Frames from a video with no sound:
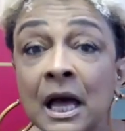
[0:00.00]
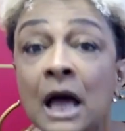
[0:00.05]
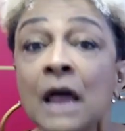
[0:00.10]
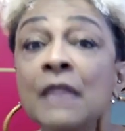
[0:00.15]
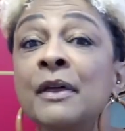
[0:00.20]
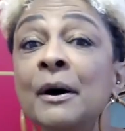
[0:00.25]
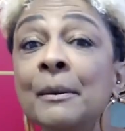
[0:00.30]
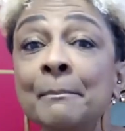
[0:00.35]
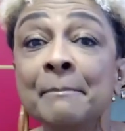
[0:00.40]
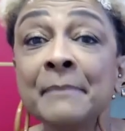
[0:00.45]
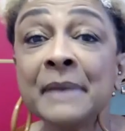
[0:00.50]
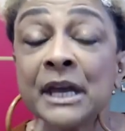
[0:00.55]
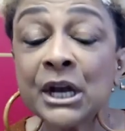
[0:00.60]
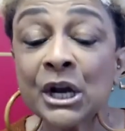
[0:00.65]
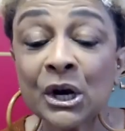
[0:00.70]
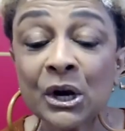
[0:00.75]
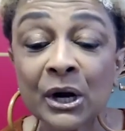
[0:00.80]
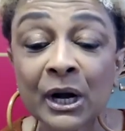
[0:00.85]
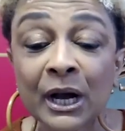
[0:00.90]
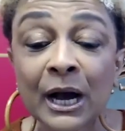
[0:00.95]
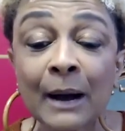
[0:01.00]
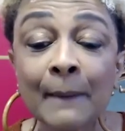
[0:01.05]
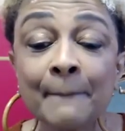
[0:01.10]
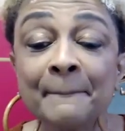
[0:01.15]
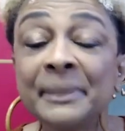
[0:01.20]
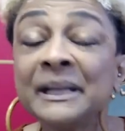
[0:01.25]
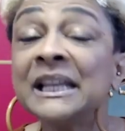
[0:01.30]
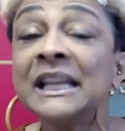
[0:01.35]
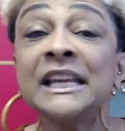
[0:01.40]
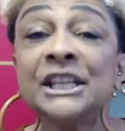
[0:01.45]
the mere
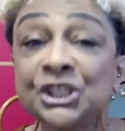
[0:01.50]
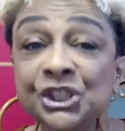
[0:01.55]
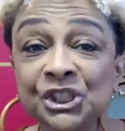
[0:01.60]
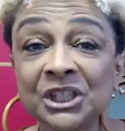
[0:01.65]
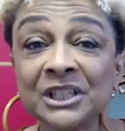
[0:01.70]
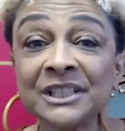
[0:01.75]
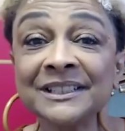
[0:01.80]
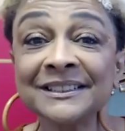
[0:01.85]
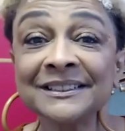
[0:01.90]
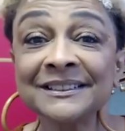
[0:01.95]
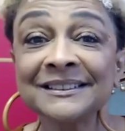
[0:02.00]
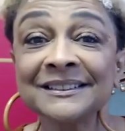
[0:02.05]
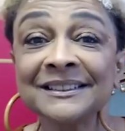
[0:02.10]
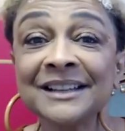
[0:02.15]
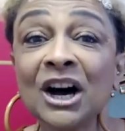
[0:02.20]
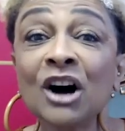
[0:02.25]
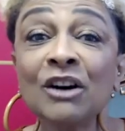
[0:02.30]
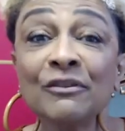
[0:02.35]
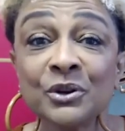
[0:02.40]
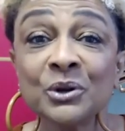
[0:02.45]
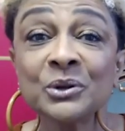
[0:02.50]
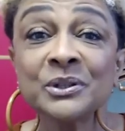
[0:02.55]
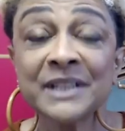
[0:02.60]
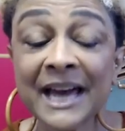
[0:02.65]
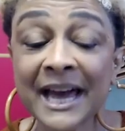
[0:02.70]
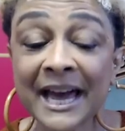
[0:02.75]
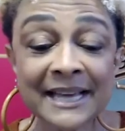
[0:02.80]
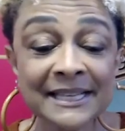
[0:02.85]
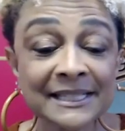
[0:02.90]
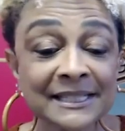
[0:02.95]
completion of your
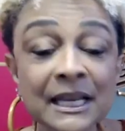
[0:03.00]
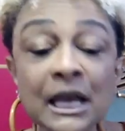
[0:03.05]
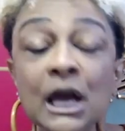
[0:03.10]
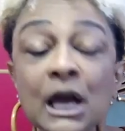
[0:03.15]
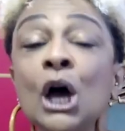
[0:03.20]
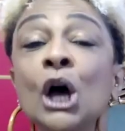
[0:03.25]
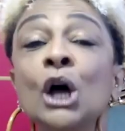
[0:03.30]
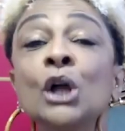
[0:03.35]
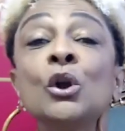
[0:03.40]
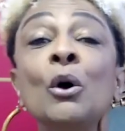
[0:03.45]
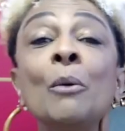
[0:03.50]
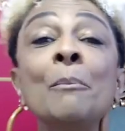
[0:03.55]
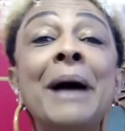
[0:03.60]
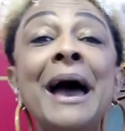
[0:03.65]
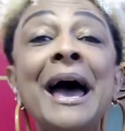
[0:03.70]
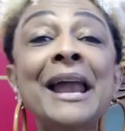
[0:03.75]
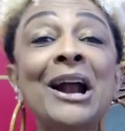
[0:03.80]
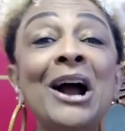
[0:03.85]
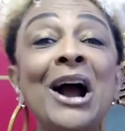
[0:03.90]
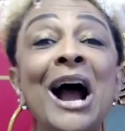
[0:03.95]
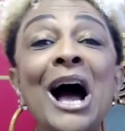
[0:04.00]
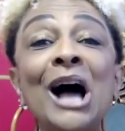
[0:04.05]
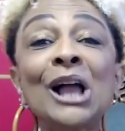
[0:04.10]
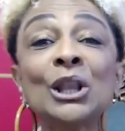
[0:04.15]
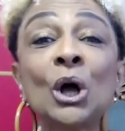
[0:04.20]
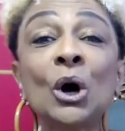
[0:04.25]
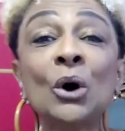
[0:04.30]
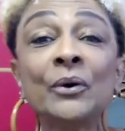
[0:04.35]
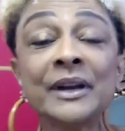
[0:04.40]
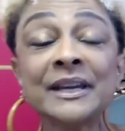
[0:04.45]
task, no matter how
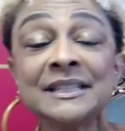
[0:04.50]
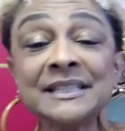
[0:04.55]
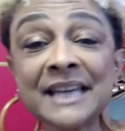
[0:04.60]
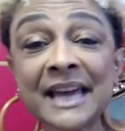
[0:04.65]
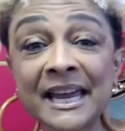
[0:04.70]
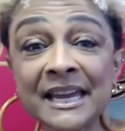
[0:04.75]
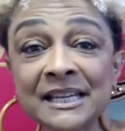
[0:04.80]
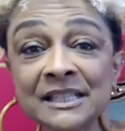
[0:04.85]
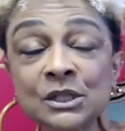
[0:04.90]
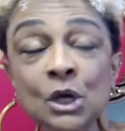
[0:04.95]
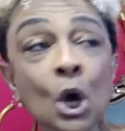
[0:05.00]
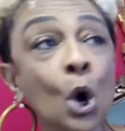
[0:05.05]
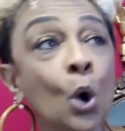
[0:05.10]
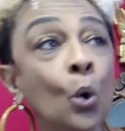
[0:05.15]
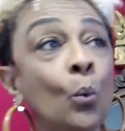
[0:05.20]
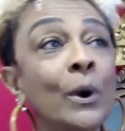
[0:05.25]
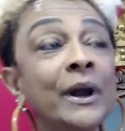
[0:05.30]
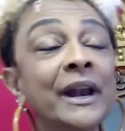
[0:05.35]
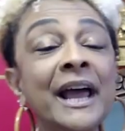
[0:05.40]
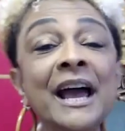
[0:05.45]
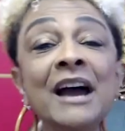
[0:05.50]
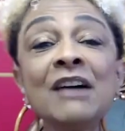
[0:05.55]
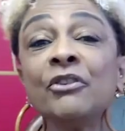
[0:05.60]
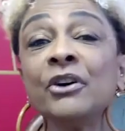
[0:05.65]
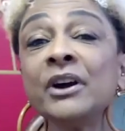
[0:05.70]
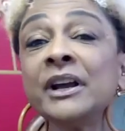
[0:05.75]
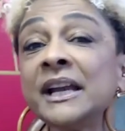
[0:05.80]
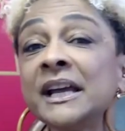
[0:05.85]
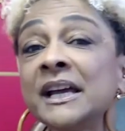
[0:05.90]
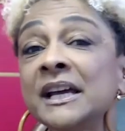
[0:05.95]
long it takes. Whatever
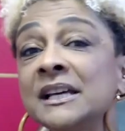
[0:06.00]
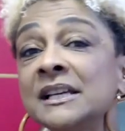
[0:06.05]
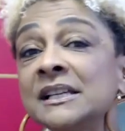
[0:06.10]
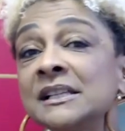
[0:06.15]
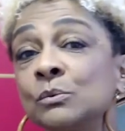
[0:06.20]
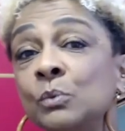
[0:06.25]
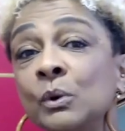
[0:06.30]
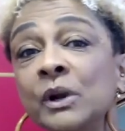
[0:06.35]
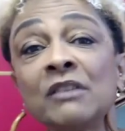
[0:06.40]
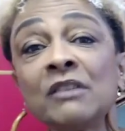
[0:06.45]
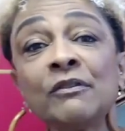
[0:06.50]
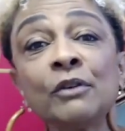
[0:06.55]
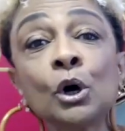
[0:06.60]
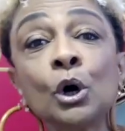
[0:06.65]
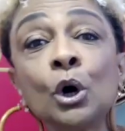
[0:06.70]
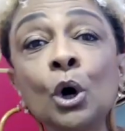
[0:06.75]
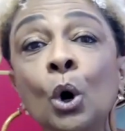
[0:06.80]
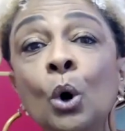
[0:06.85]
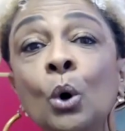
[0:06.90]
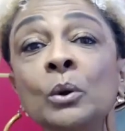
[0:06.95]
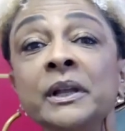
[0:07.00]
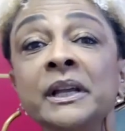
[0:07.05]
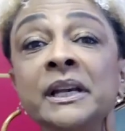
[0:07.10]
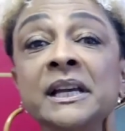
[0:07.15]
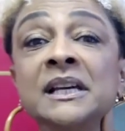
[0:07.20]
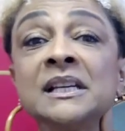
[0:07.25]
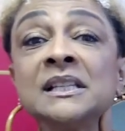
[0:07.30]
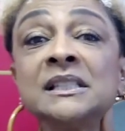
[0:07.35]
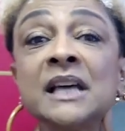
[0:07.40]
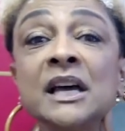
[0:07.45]
it is, whatever goal it
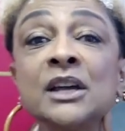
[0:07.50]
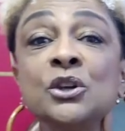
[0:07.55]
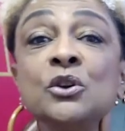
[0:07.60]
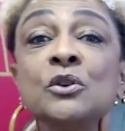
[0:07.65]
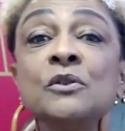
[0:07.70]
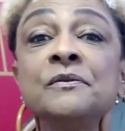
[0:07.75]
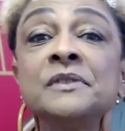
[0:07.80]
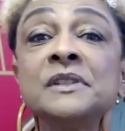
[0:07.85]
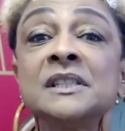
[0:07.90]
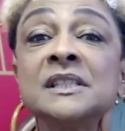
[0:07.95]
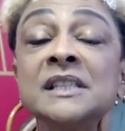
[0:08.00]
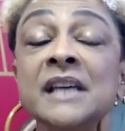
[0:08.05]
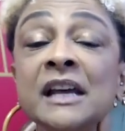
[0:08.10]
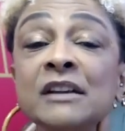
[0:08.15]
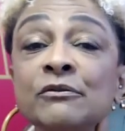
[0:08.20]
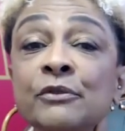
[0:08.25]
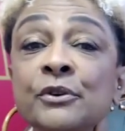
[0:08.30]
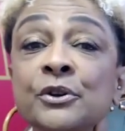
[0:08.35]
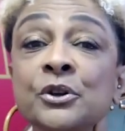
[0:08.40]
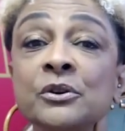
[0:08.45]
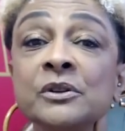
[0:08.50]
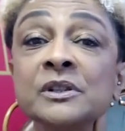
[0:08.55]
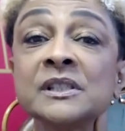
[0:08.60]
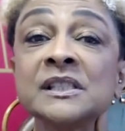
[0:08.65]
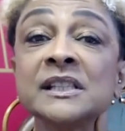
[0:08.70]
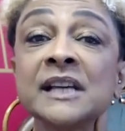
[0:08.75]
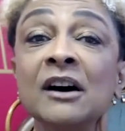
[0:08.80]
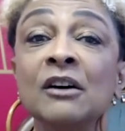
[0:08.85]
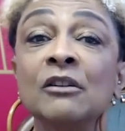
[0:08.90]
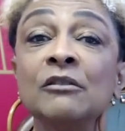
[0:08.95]
is that you've set for
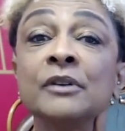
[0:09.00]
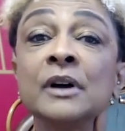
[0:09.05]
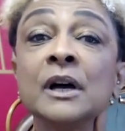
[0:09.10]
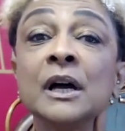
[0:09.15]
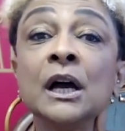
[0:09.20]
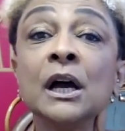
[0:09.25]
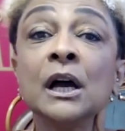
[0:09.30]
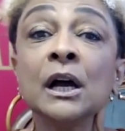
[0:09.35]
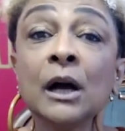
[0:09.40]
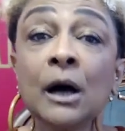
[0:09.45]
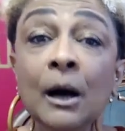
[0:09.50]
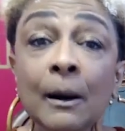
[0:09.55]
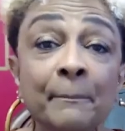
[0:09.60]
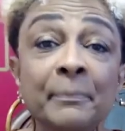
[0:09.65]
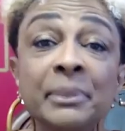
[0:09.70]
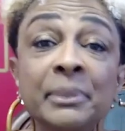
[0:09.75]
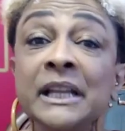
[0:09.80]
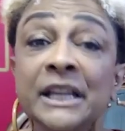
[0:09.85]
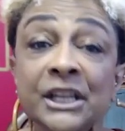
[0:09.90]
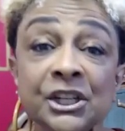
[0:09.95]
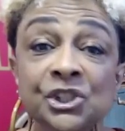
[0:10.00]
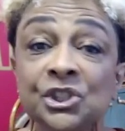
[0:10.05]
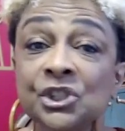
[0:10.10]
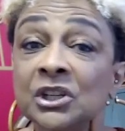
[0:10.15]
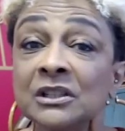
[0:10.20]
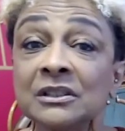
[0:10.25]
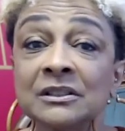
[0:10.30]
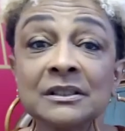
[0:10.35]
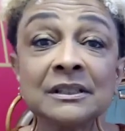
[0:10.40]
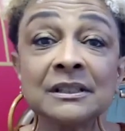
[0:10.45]
yourself,
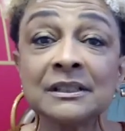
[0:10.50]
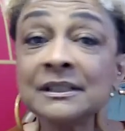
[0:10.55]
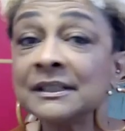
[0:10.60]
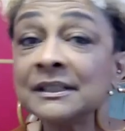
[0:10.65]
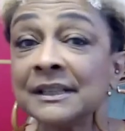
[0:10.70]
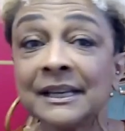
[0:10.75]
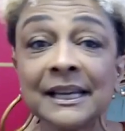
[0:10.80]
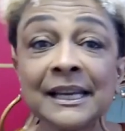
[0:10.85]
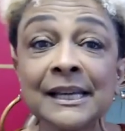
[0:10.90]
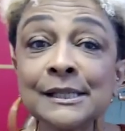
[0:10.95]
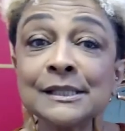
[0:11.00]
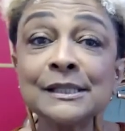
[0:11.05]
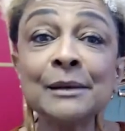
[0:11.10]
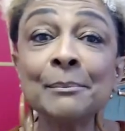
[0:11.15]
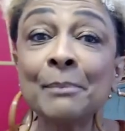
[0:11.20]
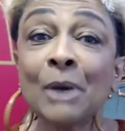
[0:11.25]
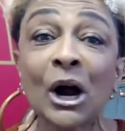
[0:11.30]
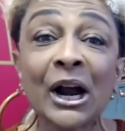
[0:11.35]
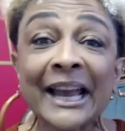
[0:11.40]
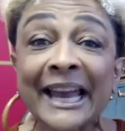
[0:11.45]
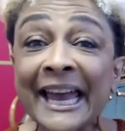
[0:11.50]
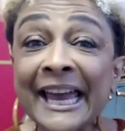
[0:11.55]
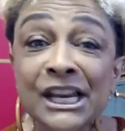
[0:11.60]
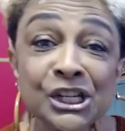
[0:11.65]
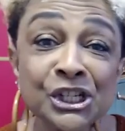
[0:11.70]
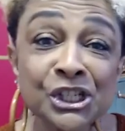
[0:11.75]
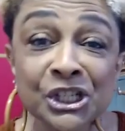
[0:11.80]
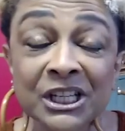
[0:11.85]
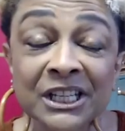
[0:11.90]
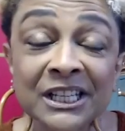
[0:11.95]
completion is the
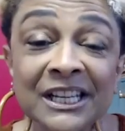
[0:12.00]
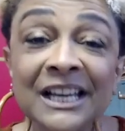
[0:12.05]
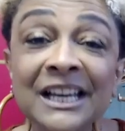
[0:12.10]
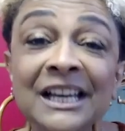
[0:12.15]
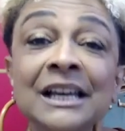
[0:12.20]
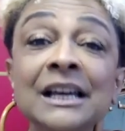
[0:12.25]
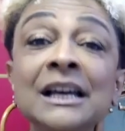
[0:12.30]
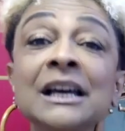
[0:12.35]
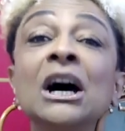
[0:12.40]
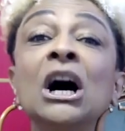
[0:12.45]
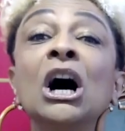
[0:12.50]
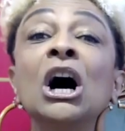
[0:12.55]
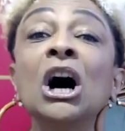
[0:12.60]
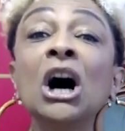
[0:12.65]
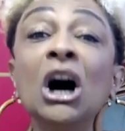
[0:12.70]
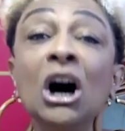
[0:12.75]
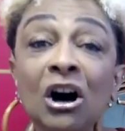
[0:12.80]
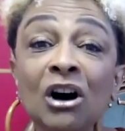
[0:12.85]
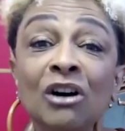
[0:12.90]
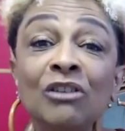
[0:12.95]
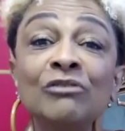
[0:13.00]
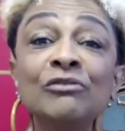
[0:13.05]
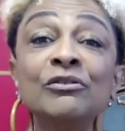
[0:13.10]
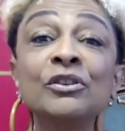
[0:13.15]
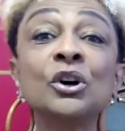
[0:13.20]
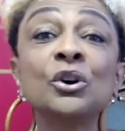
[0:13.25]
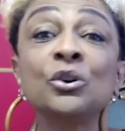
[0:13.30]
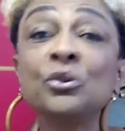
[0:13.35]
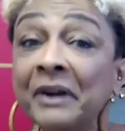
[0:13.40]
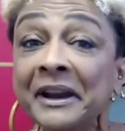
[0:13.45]
markation of
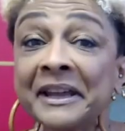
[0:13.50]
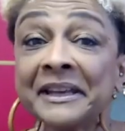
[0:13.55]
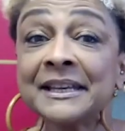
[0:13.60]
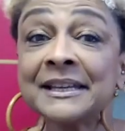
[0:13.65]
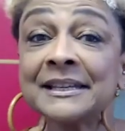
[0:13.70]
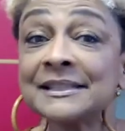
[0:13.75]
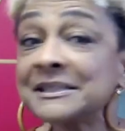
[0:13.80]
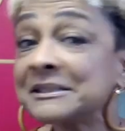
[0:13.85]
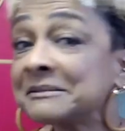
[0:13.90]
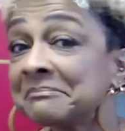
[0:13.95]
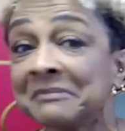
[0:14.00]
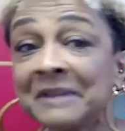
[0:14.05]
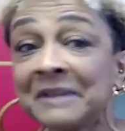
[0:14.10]
greatness.